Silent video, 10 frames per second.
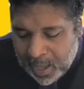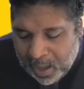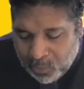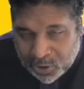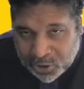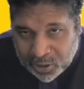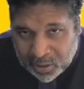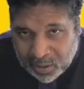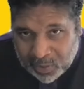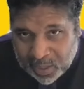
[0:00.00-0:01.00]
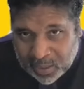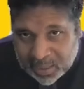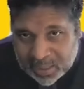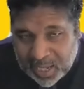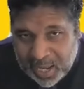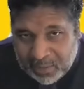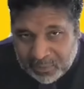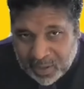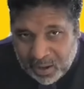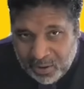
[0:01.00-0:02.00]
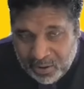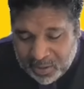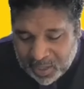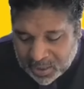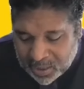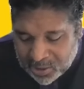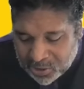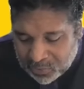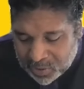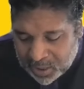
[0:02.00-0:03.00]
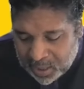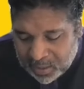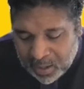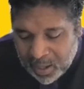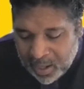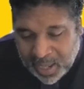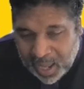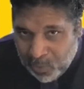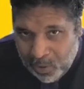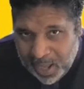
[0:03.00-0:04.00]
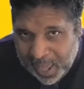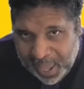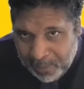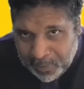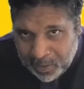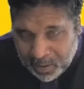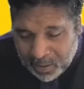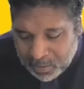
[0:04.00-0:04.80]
I want you to know that the slaves that heard this in Juneteenth, they weren't happy.